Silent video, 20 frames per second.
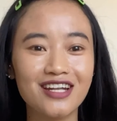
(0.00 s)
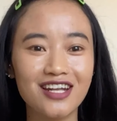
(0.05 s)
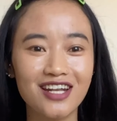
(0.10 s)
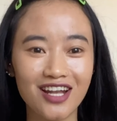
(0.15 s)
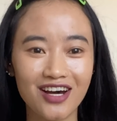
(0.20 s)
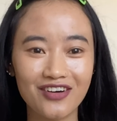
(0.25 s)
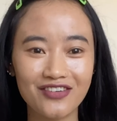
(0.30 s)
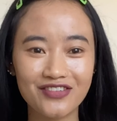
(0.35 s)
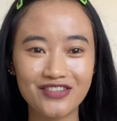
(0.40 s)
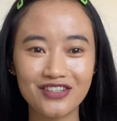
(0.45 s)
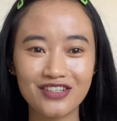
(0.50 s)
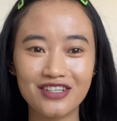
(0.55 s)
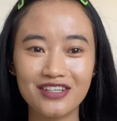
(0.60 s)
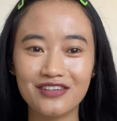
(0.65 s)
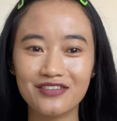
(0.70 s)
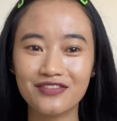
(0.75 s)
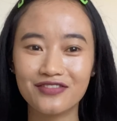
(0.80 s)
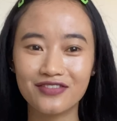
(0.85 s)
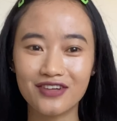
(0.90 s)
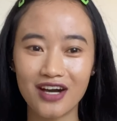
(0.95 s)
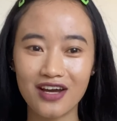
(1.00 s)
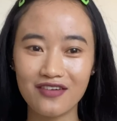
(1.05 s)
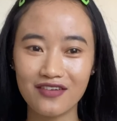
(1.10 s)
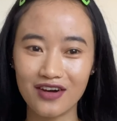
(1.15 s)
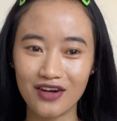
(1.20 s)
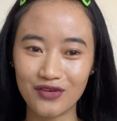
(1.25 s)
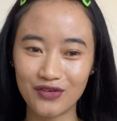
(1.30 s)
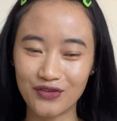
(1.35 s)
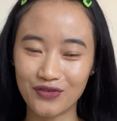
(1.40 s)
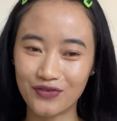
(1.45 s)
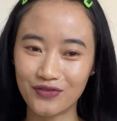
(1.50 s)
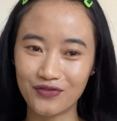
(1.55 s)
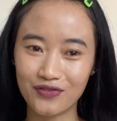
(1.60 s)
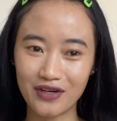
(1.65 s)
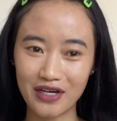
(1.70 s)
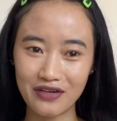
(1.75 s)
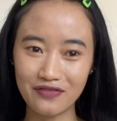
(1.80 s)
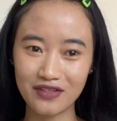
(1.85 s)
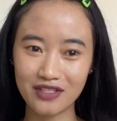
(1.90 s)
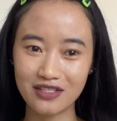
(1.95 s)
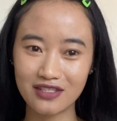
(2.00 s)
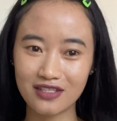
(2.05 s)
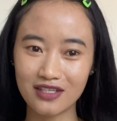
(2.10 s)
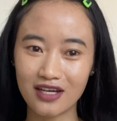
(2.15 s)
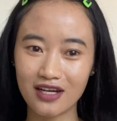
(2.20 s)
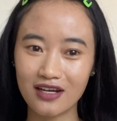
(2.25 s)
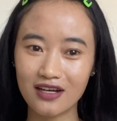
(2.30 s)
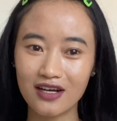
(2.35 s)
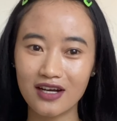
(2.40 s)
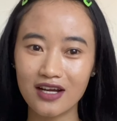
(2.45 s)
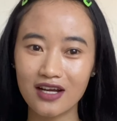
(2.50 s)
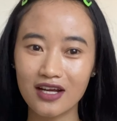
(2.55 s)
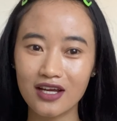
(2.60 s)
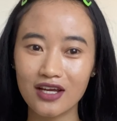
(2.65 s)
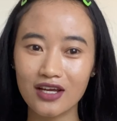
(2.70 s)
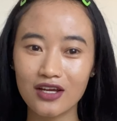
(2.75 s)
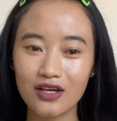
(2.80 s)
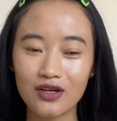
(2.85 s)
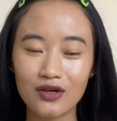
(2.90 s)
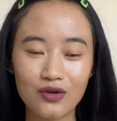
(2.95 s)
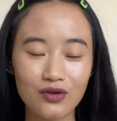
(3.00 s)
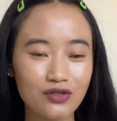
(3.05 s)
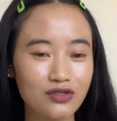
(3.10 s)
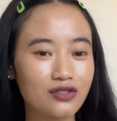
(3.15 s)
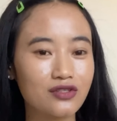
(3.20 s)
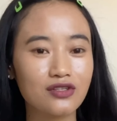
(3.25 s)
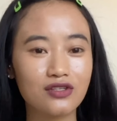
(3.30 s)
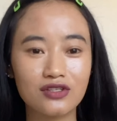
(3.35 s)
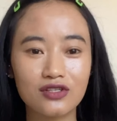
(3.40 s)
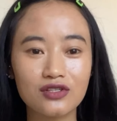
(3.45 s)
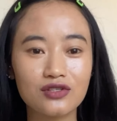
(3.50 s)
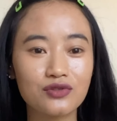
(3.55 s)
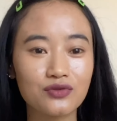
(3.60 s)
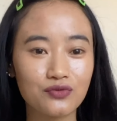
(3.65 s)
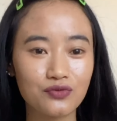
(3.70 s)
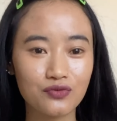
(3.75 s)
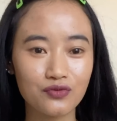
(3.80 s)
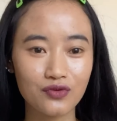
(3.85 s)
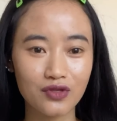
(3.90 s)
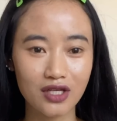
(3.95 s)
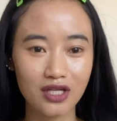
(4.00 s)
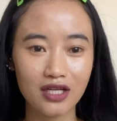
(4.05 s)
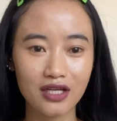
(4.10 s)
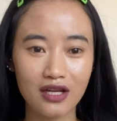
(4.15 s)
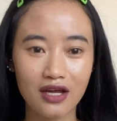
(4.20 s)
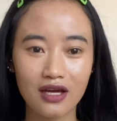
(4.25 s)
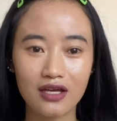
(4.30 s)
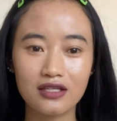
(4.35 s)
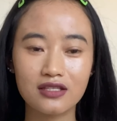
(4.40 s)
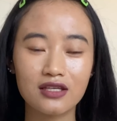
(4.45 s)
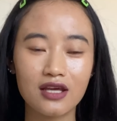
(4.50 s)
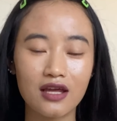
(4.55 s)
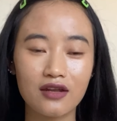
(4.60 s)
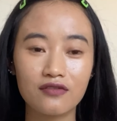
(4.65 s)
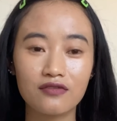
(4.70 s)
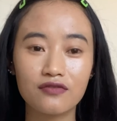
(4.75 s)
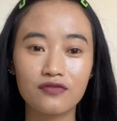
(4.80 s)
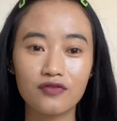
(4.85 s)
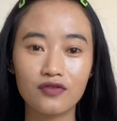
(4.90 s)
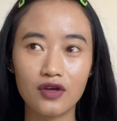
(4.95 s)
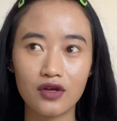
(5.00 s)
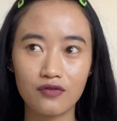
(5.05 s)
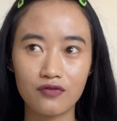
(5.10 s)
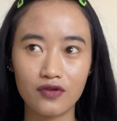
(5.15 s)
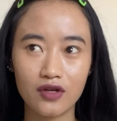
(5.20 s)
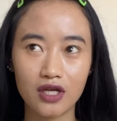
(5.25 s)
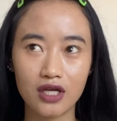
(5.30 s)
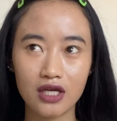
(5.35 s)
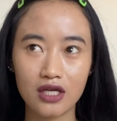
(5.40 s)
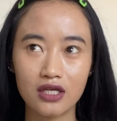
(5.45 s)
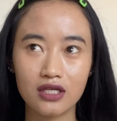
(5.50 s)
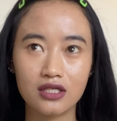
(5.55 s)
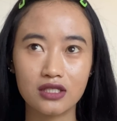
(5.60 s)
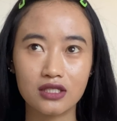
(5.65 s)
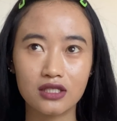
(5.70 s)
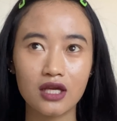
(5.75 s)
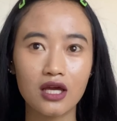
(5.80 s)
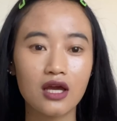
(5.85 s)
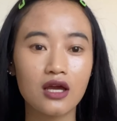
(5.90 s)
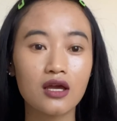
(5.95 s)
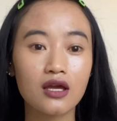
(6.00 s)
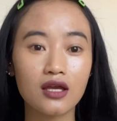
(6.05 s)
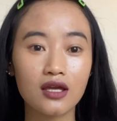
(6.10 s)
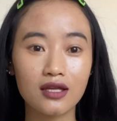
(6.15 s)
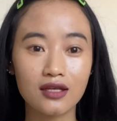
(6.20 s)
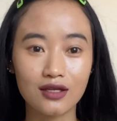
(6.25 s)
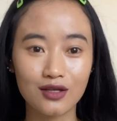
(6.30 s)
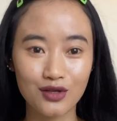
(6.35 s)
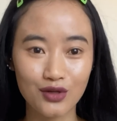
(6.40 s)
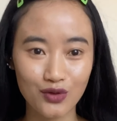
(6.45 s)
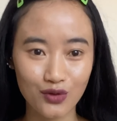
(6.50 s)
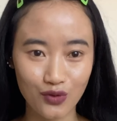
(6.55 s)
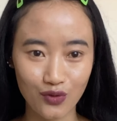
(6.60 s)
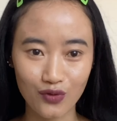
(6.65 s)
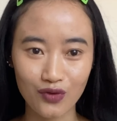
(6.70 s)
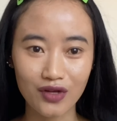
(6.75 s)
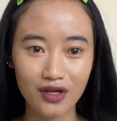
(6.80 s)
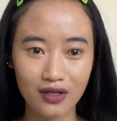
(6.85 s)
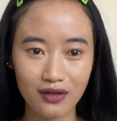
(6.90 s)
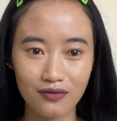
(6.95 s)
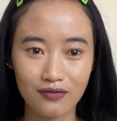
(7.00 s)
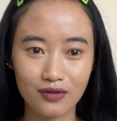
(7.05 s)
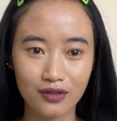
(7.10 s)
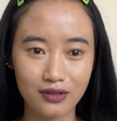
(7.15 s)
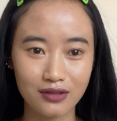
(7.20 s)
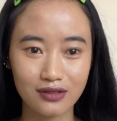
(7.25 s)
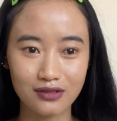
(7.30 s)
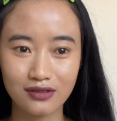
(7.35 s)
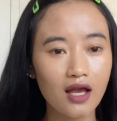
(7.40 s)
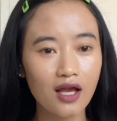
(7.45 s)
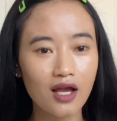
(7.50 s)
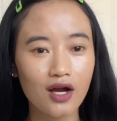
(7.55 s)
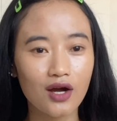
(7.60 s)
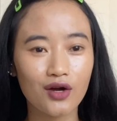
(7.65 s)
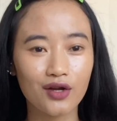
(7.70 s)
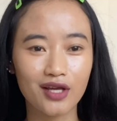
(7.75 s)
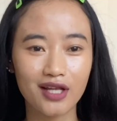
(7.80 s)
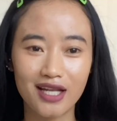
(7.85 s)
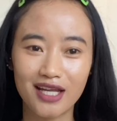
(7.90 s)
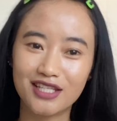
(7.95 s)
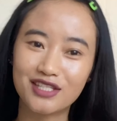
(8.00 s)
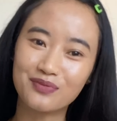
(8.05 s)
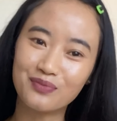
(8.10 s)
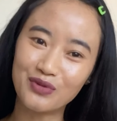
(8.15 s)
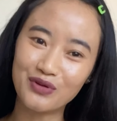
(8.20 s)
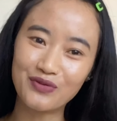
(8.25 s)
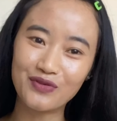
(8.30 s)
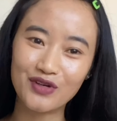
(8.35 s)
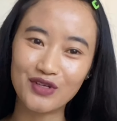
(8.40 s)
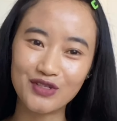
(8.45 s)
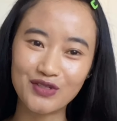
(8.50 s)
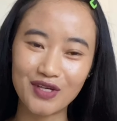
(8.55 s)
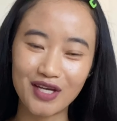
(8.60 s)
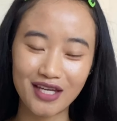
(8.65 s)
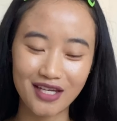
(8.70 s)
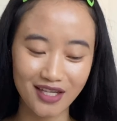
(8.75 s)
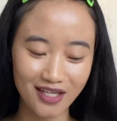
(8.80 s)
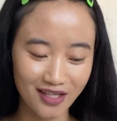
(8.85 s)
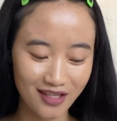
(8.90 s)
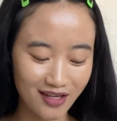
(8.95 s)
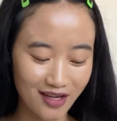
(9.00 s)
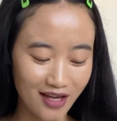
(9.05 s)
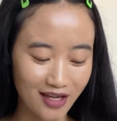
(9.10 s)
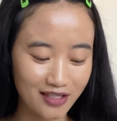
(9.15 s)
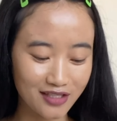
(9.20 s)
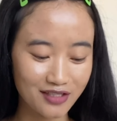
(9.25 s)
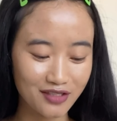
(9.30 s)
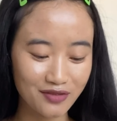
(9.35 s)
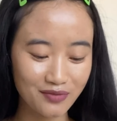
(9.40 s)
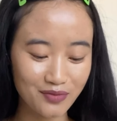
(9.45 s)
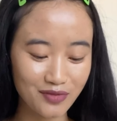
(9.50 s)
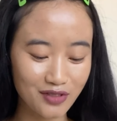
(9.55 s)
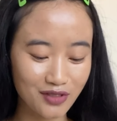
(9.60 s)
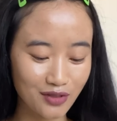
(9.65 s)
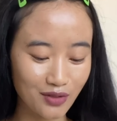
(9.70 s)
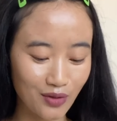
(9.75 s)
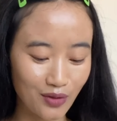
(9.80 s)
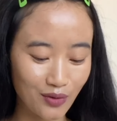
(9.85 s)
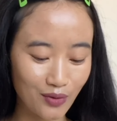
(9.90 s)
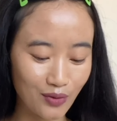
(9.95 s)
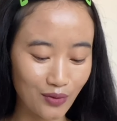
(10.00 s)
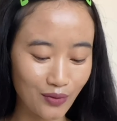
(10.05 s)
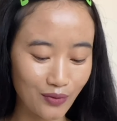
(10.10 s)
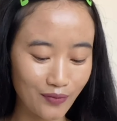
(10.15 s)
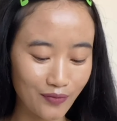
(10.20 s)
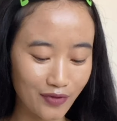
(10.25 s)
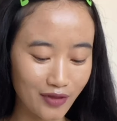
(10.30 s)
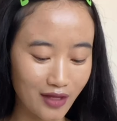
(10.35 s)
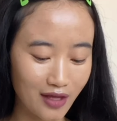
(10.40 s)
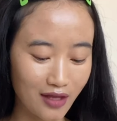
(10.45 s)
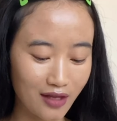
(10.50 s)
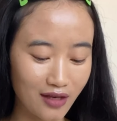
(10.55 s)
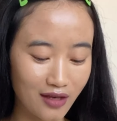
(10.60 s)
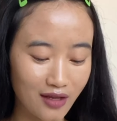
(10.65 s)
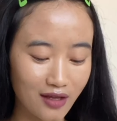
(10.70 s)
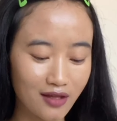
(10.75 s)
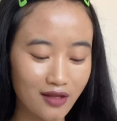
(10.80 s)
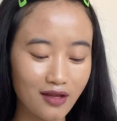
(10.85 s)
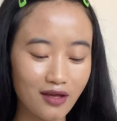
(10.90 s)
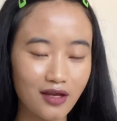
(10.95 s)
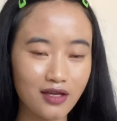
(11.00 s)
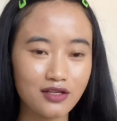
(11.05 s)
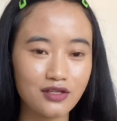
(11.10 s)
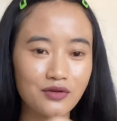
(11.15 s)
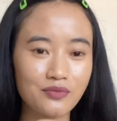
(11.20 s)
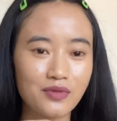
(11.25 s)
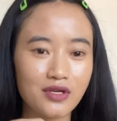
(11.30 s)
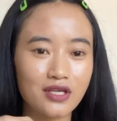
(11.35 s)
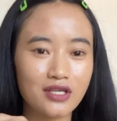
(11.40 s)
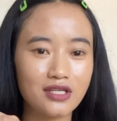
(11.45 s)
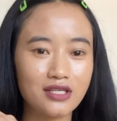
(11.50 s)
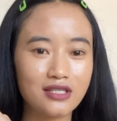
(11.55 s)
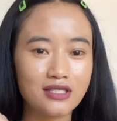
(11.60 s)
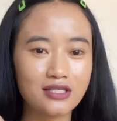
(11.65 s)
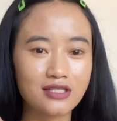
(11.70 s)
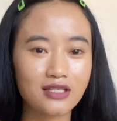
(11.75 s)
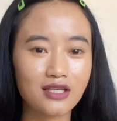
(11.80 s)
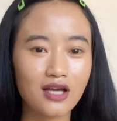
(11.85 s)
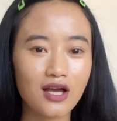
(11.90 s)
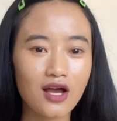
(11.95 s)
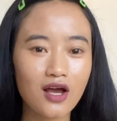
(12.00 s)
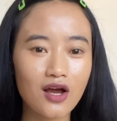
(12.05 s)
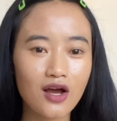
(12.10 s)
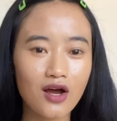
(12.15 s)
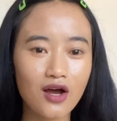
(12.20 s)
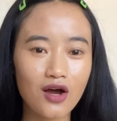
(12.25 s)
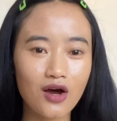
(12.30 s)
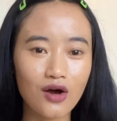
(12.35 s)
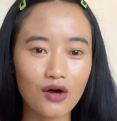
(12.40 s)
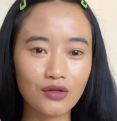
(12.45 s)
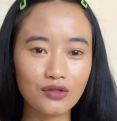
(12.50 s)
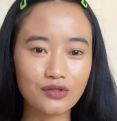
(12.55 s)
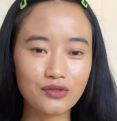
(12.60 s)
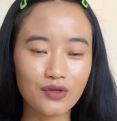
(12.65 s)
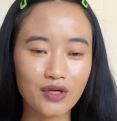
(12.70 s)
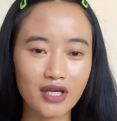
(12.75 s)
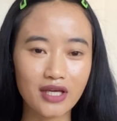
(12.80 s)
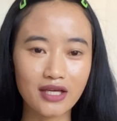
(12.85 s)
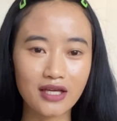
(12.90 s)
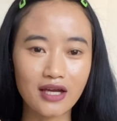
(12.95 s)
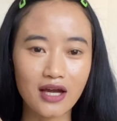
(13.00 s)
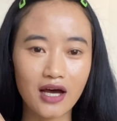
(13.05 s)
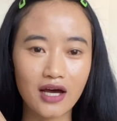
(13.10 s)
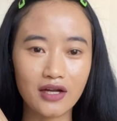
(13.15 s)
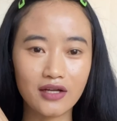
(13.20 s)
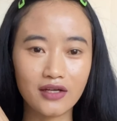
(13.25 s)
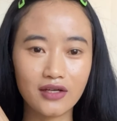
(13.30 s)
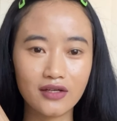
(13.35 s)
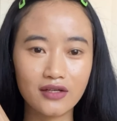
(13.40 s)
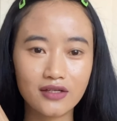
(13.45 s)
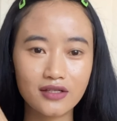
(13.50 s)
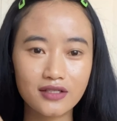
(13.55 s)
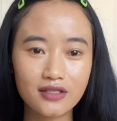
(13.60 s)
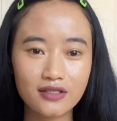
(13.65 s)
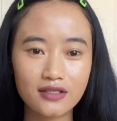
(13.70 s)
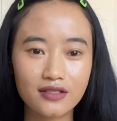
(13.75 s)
love to give 5 out of 5 star, because this is really nice and fabric is incredible. Okay, let's move on to another item. So another item is also a cardigan.